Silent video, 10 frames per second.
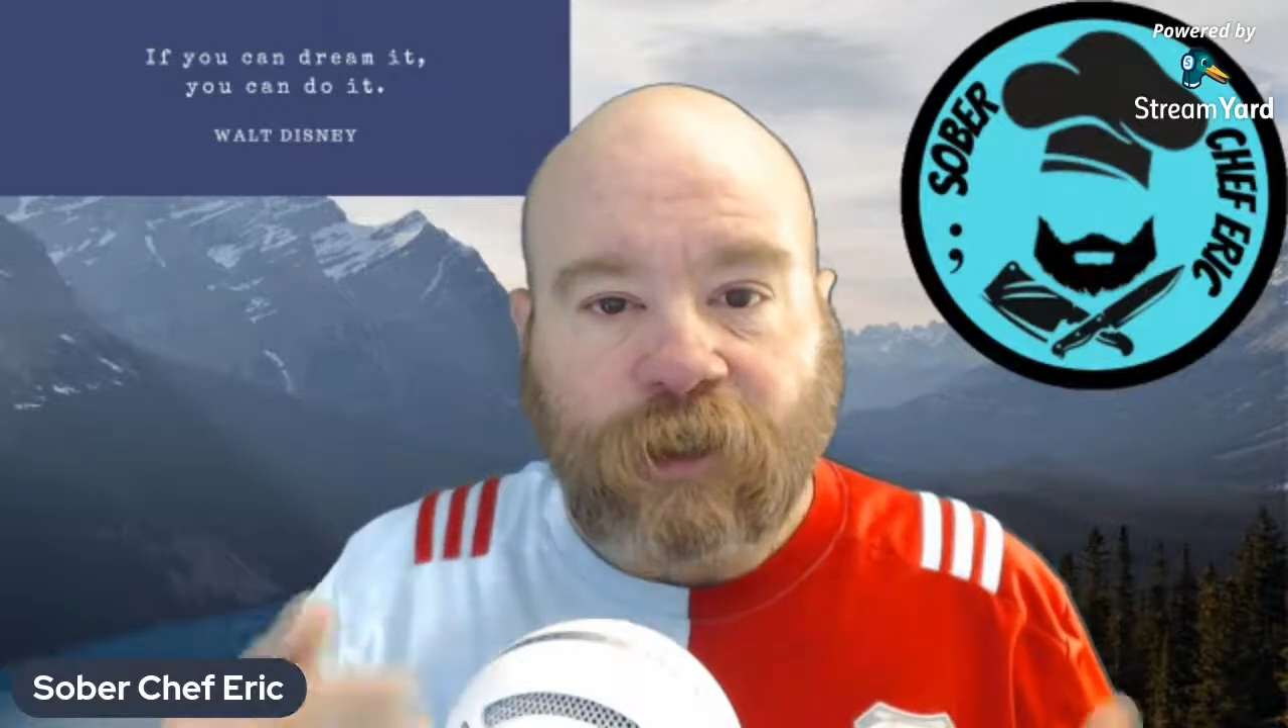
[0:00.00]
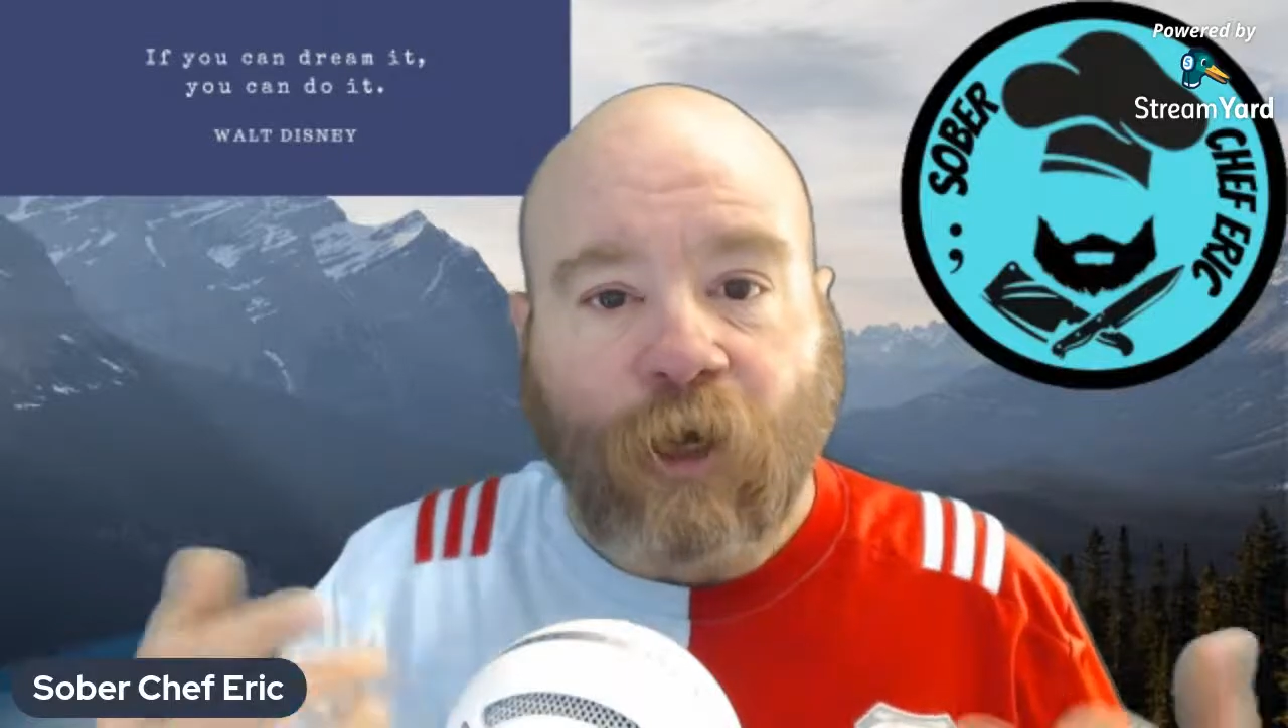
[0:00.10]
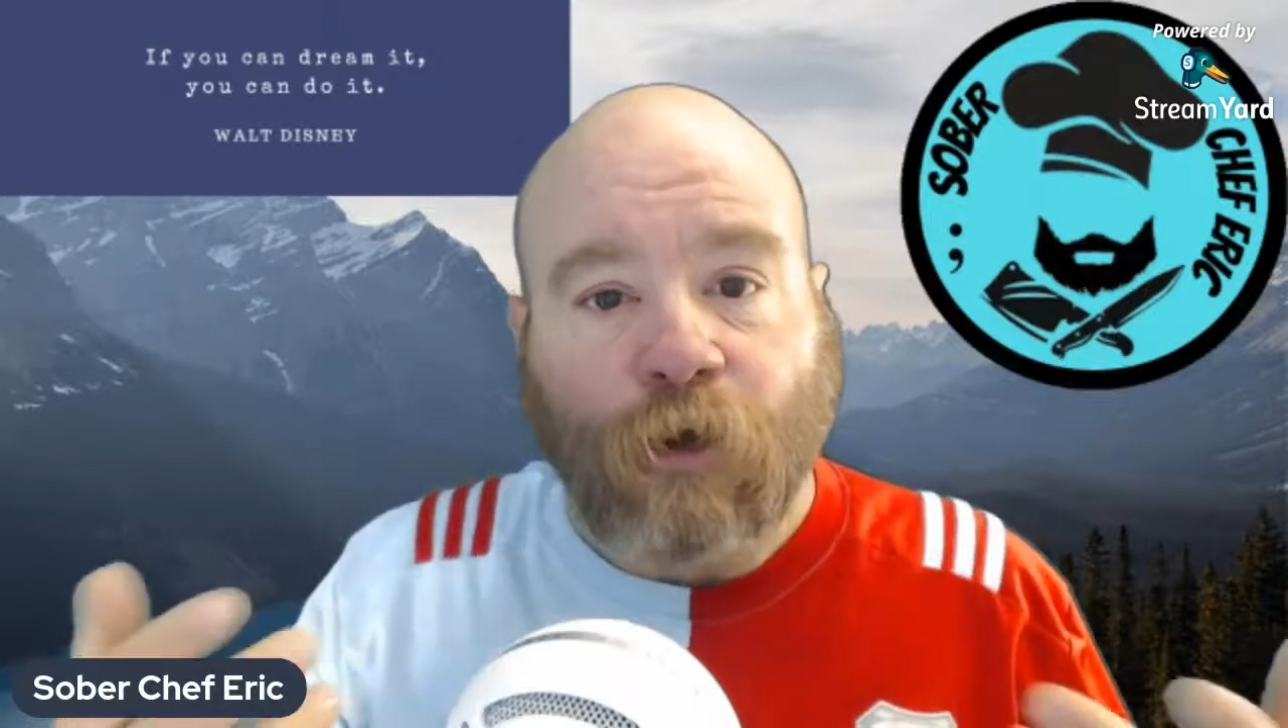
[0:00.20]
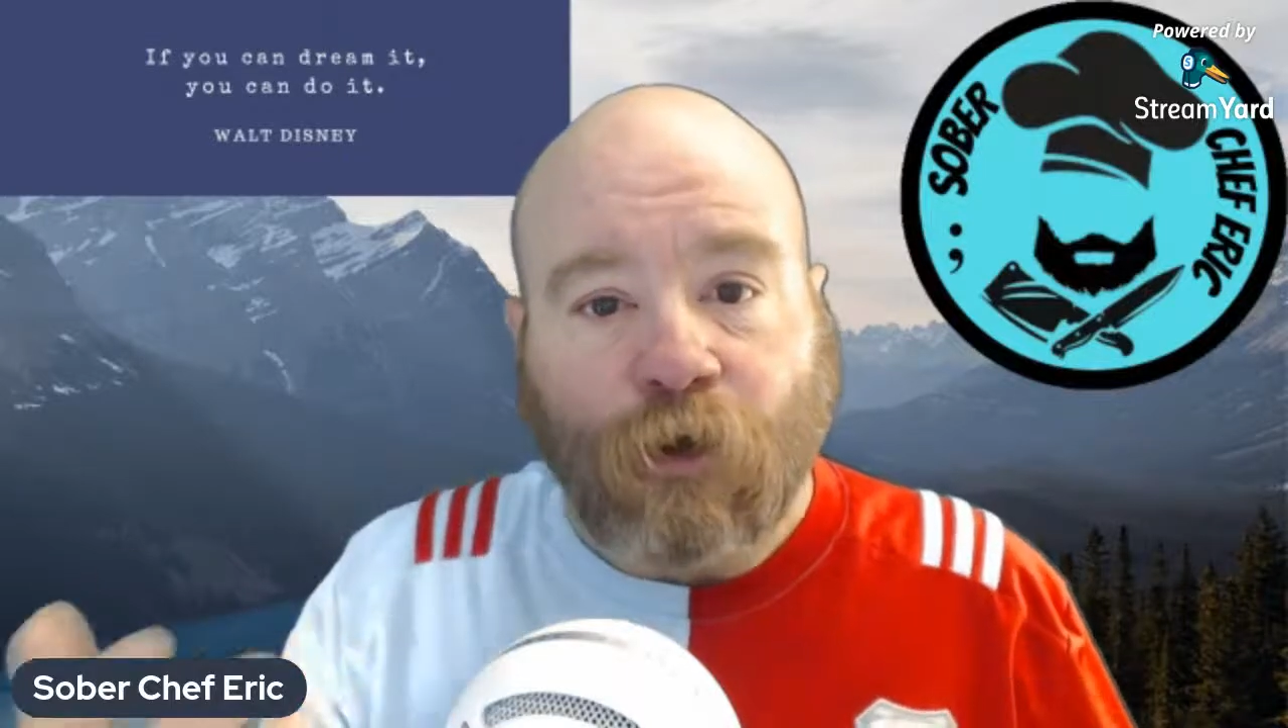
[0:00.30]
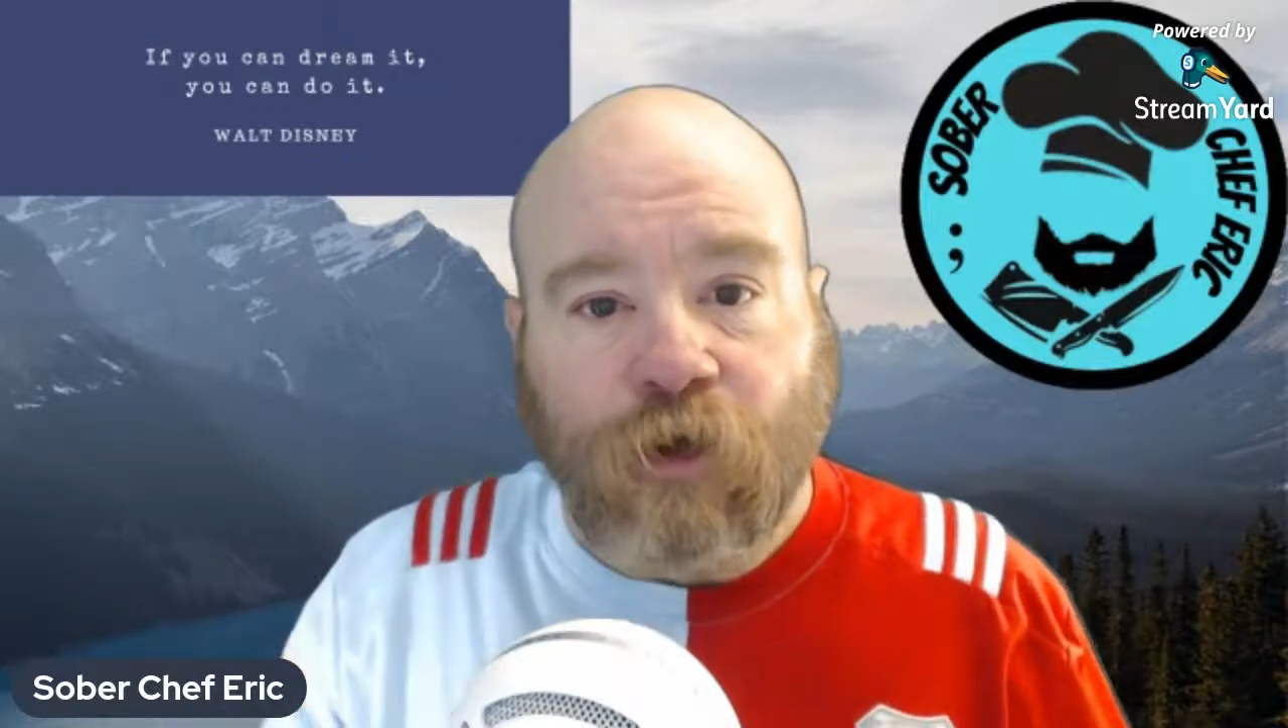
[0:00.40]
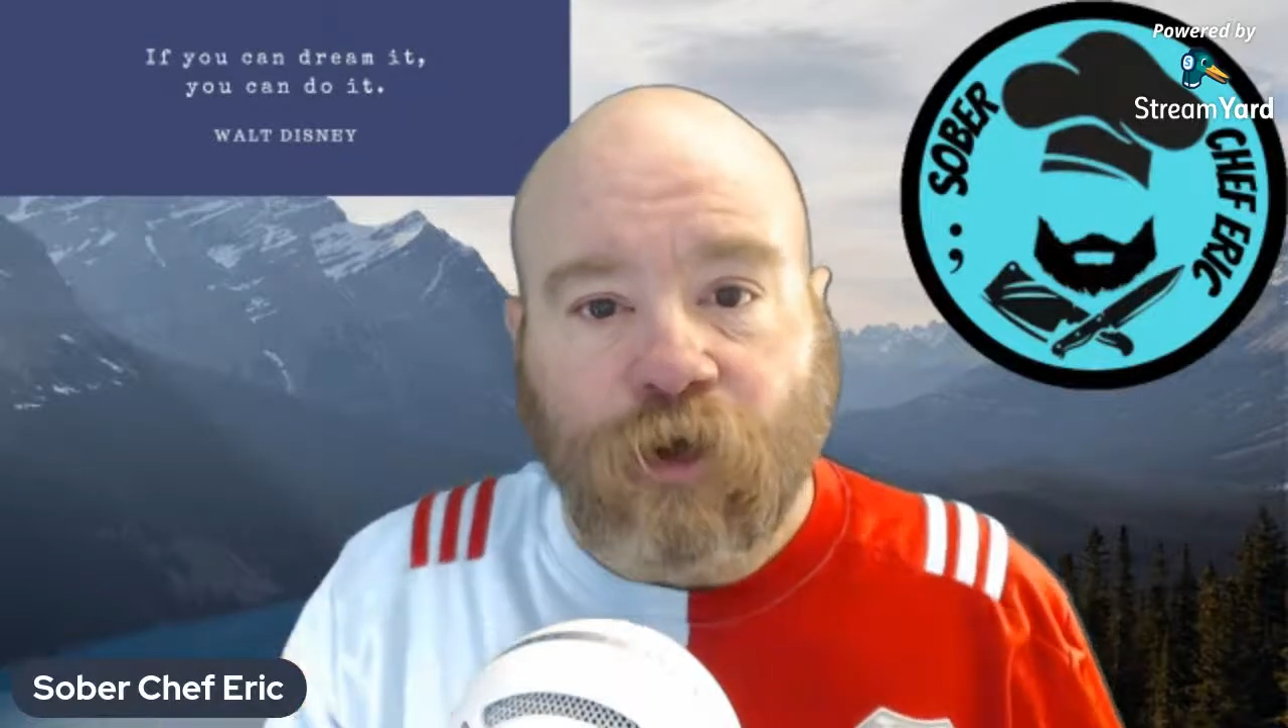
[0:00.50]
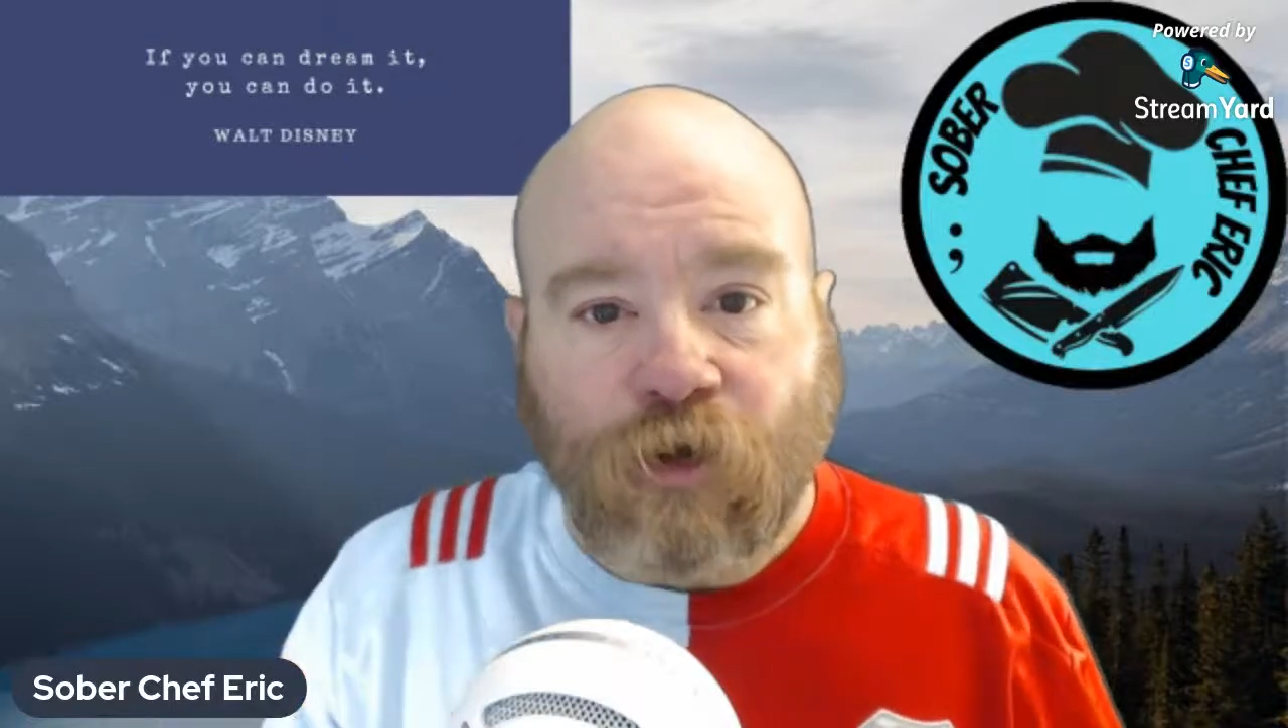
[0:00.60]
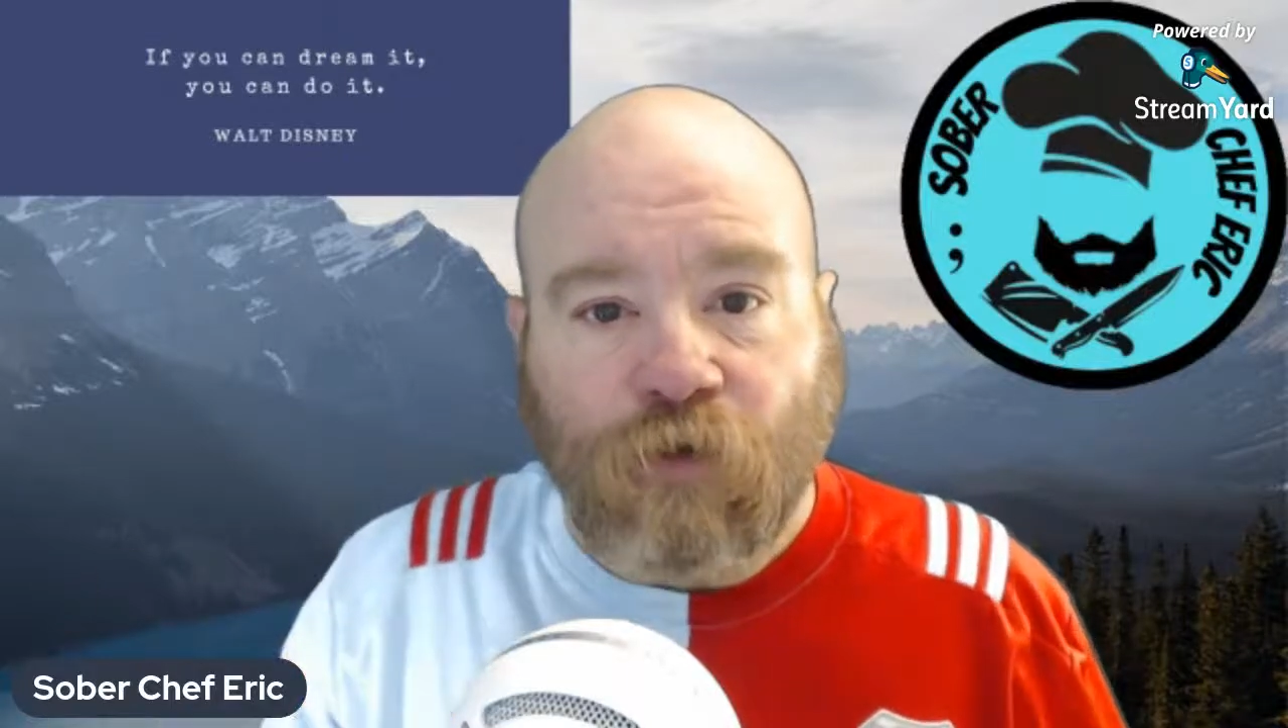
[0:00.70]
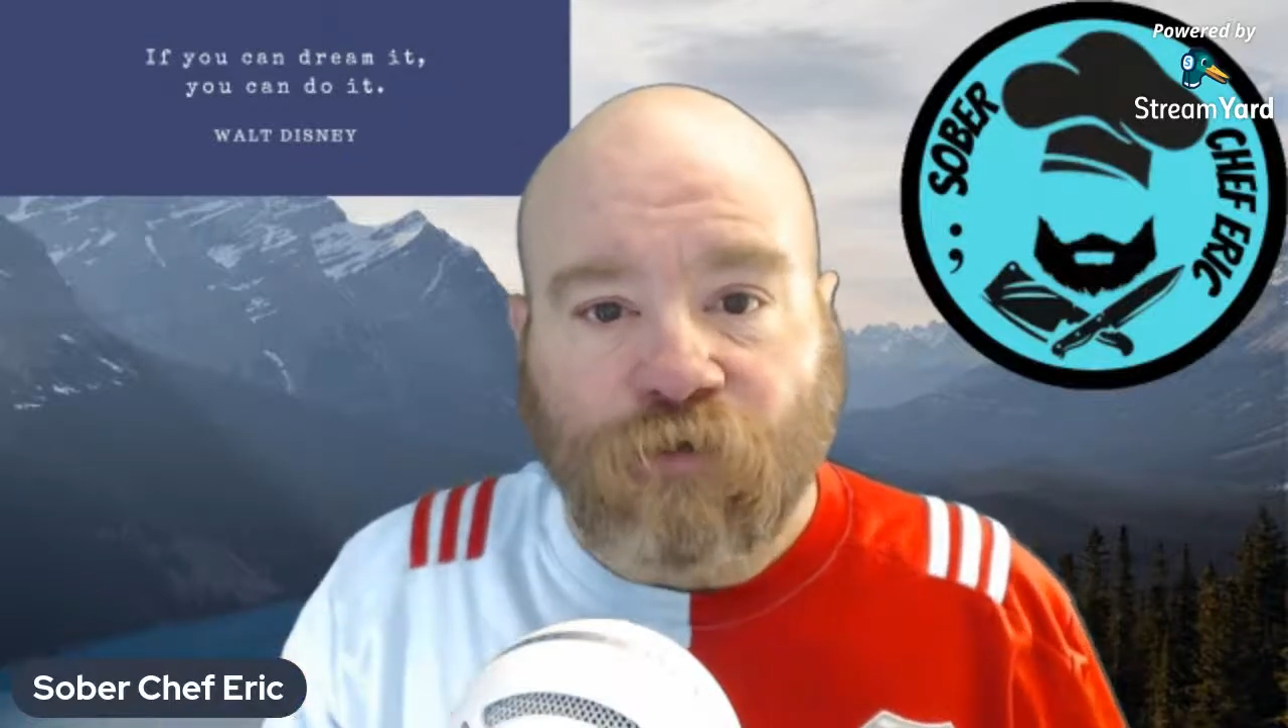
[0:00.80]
Now you can use